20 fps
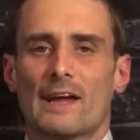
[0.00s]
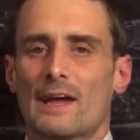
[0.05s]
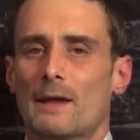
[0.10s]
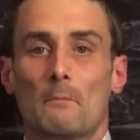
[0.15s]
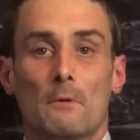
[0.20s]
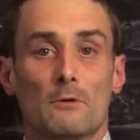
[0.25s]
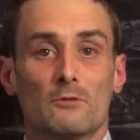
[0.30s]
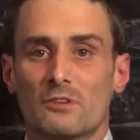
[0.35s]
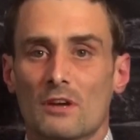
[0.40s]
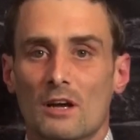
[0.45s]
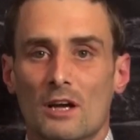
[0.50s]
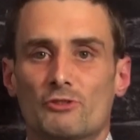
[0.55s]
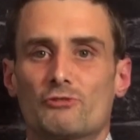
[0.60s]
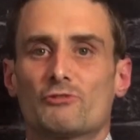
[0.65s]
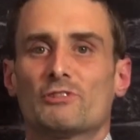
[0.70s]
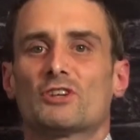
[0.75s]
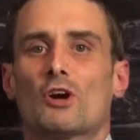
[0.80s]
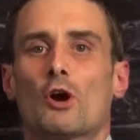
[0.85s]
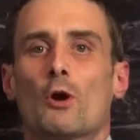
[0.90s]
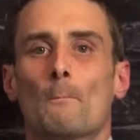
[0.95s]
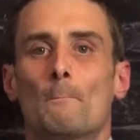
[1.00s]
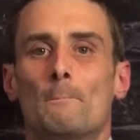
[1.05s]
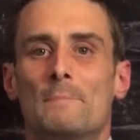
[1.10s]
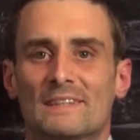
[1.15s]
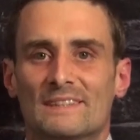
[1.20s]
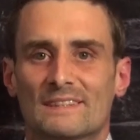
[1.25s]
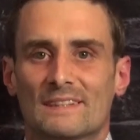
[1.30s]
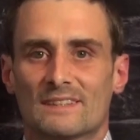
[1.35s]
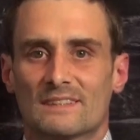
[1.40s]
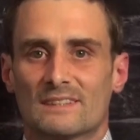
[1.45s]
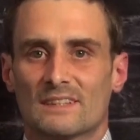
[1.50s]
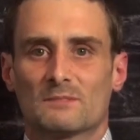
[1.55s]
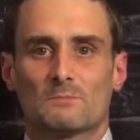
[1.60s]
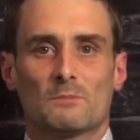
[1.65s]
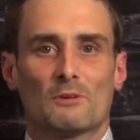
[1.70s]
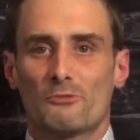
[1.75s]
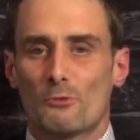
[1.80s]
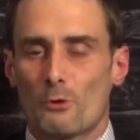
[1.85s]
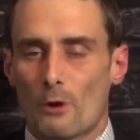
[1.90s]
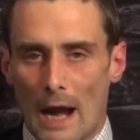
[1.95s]
and most countries are businesses
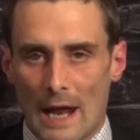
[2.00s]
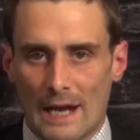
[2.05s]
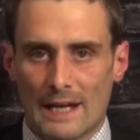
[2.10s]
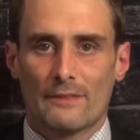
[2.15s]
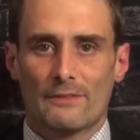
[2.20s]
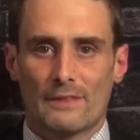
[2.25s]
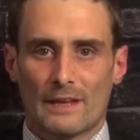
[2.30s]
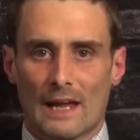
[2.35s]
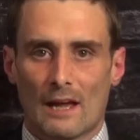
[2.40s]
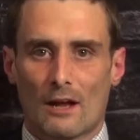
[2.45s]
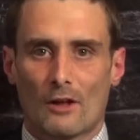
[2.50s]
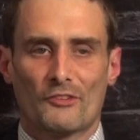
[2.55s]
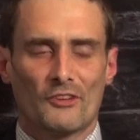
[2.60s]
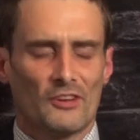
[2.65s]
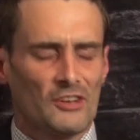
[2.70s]
before anything else.